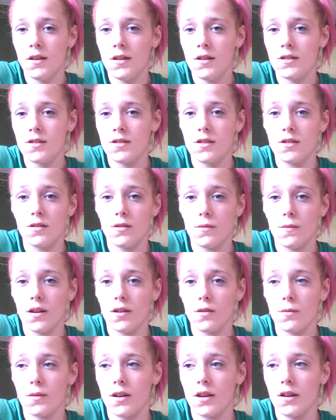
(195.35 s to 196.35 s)
She knew
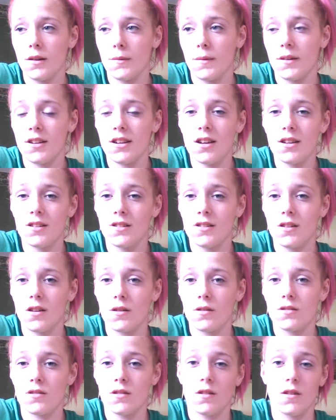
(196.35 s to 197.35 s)
right away. My dad didn't
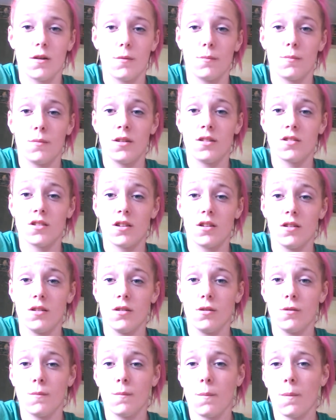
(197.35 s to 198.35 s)
know until a couple months
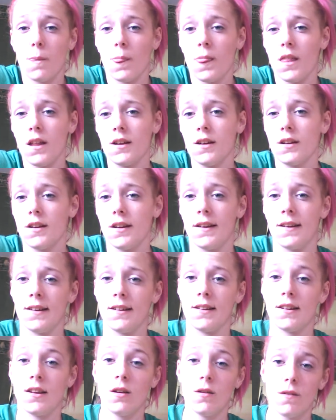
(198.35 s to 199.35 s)
ago,
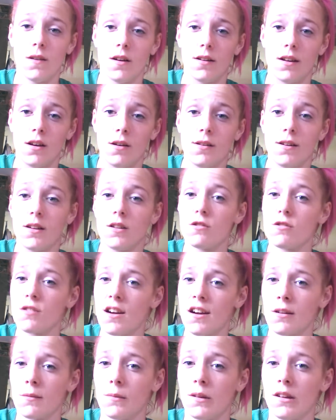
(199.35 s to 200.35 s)
and he found out at a
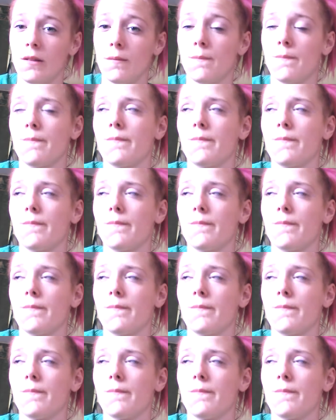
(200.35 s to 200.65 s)
track meet.